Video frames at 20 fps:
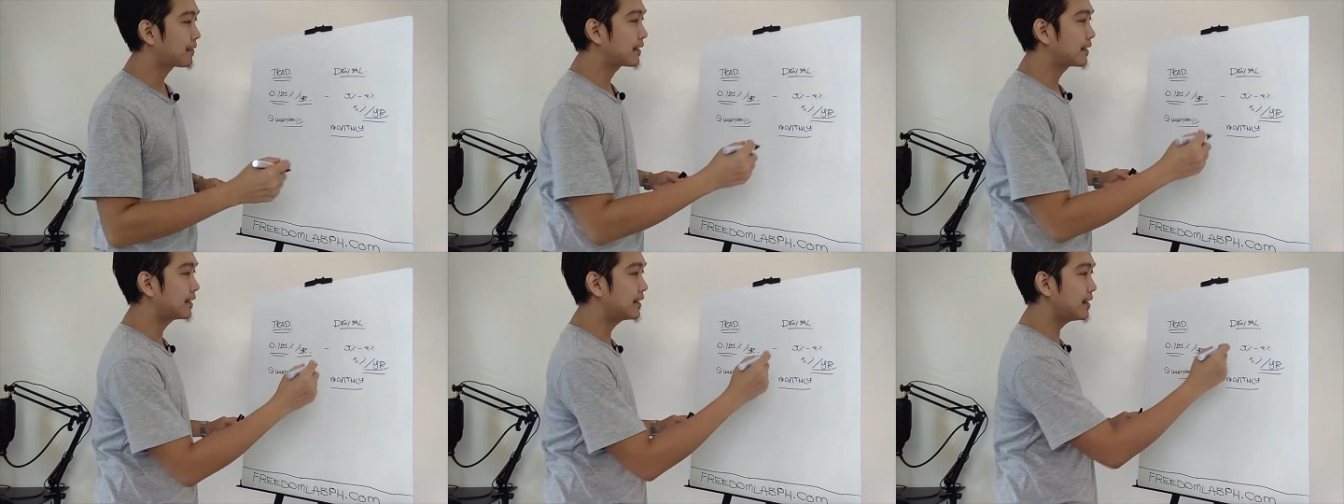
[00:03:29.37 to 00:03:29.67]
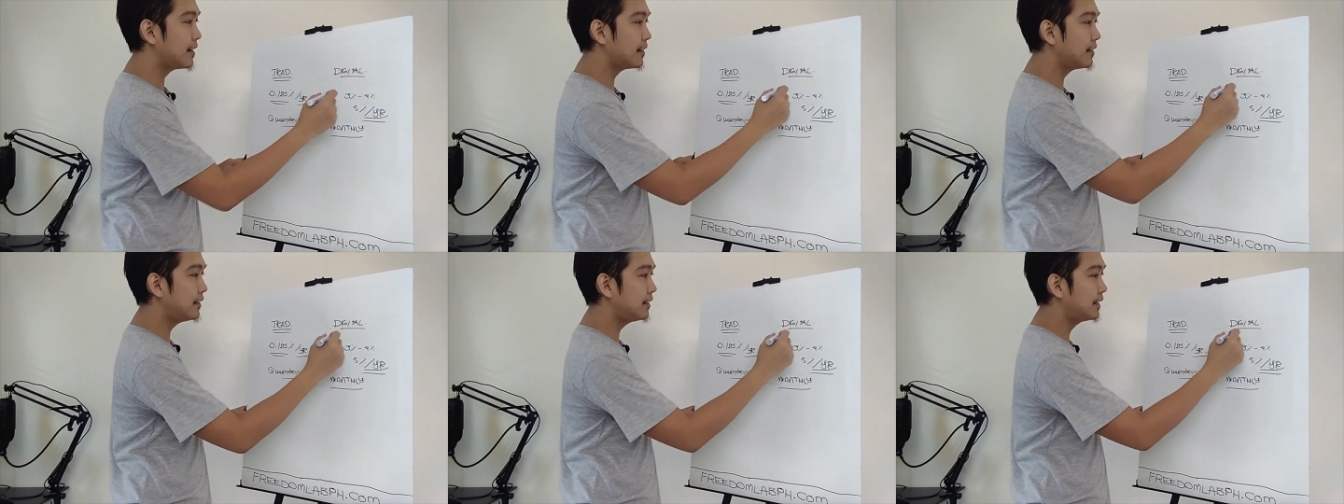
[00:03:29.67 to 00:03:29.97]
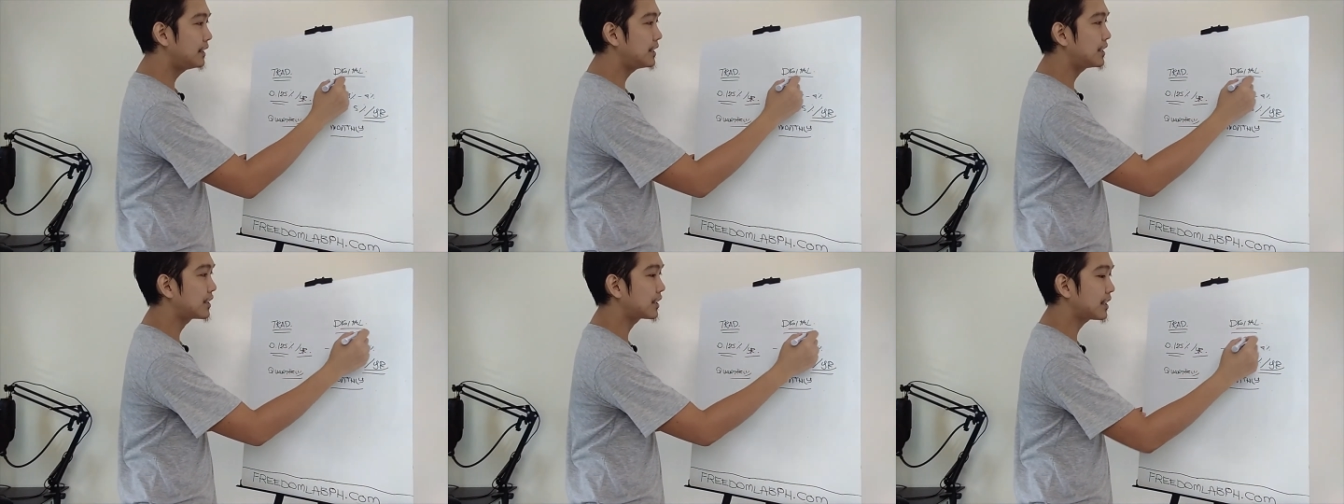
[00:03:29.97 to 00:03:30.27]
They are
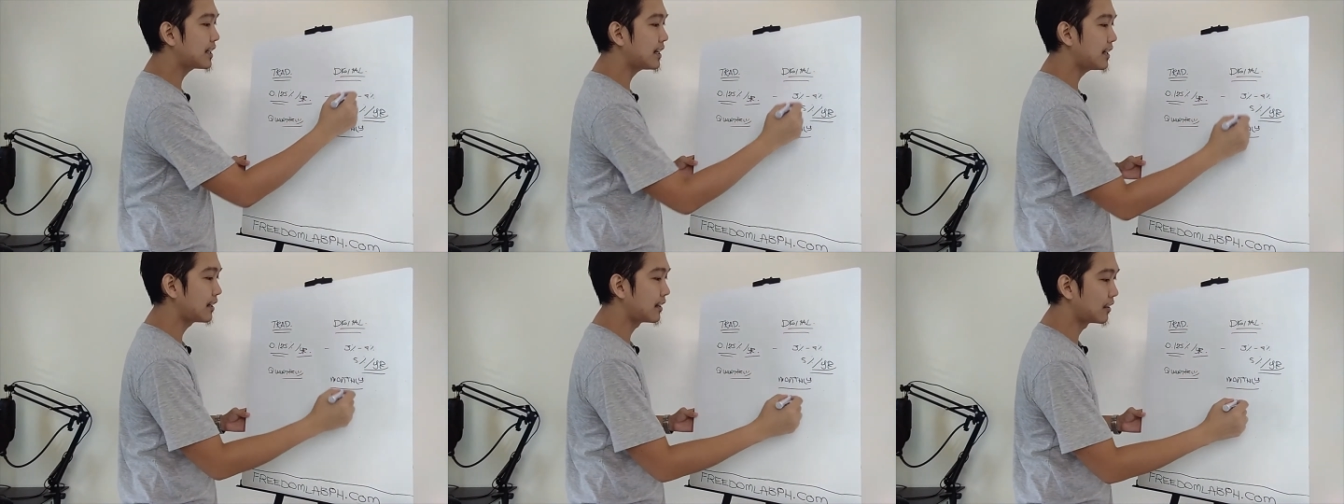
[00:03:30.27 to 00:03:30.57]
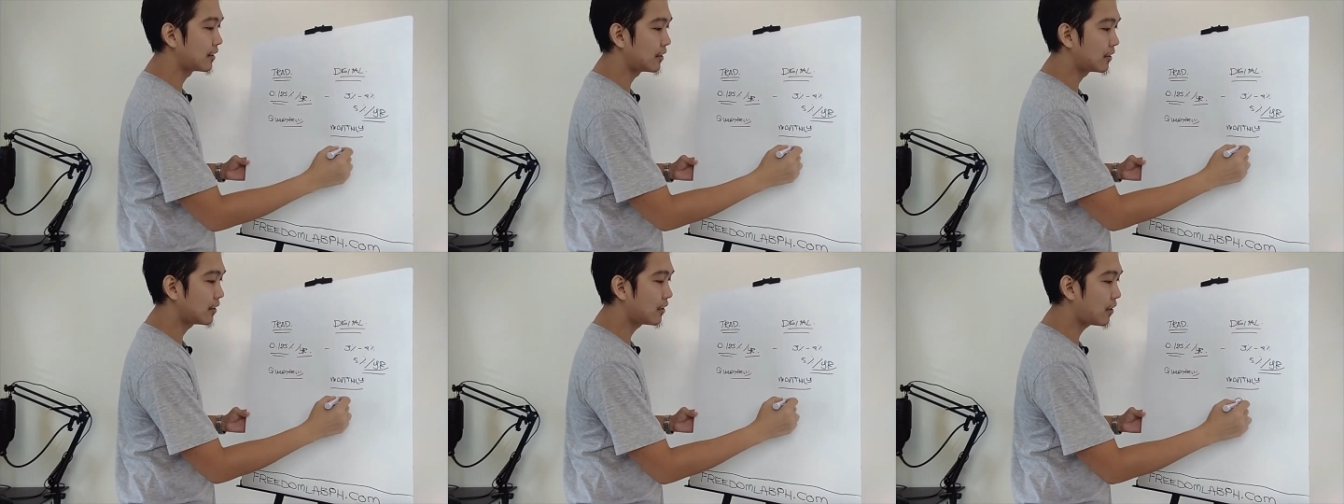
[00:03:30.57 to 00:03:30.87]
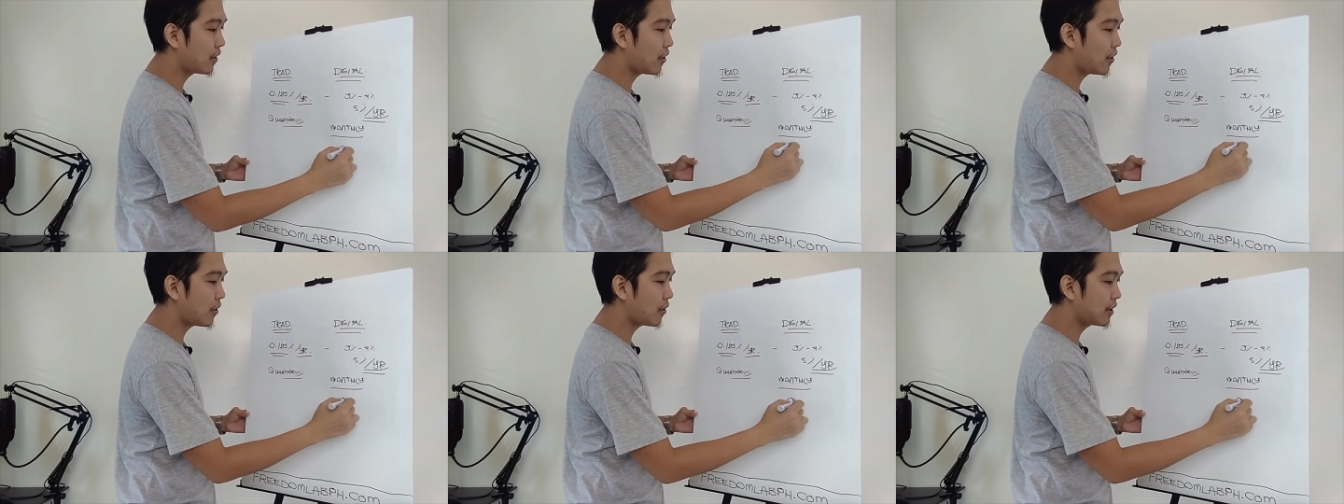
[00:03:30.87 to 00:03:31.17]
digital,
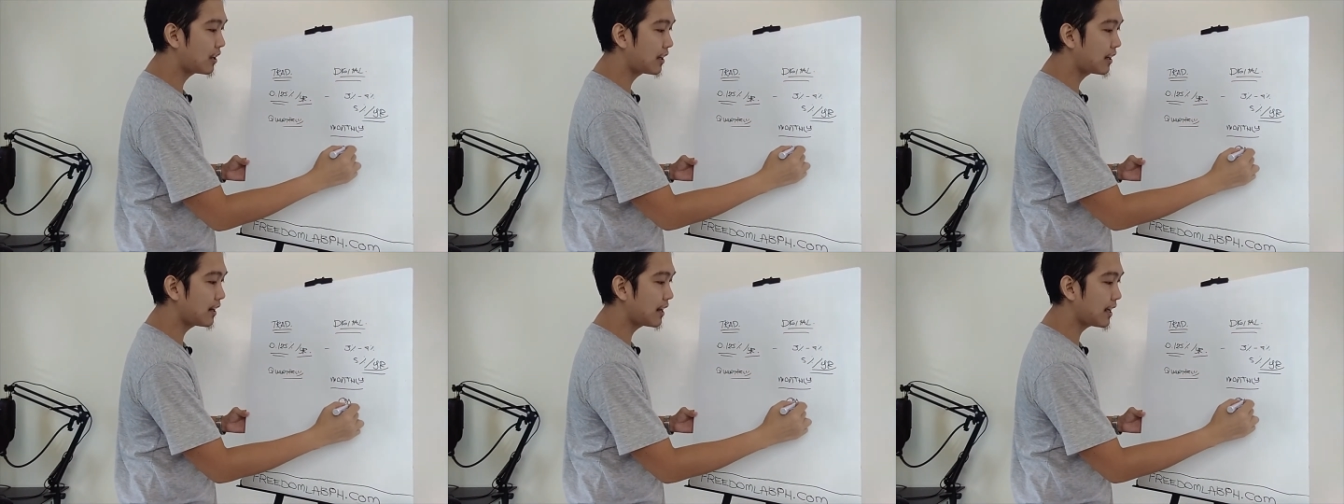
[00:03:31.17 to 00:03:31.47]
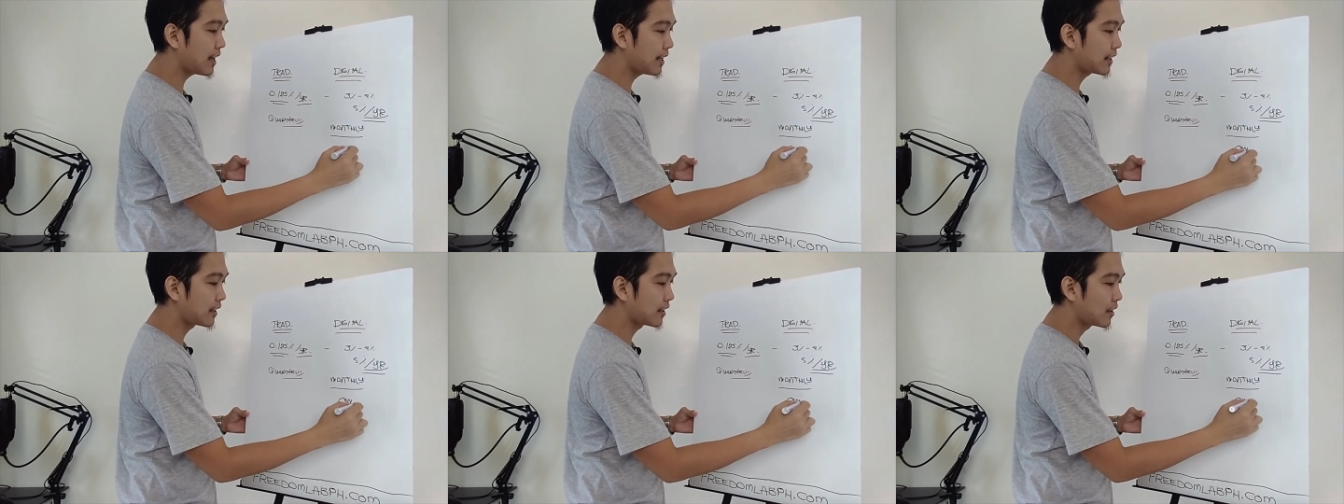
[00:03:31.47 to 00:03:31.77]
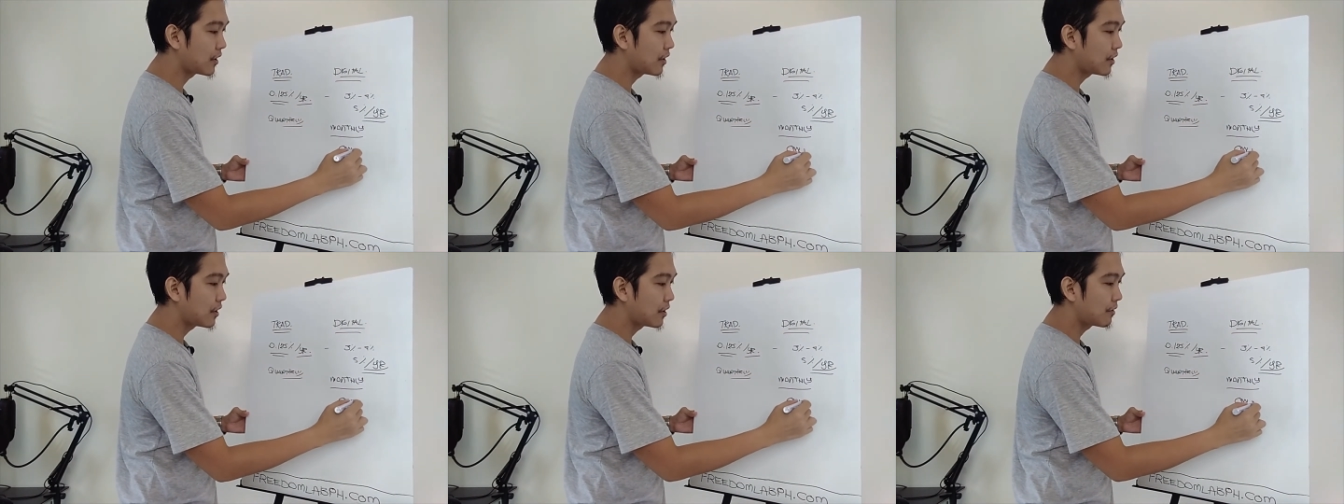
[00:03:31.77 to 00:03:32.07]
online.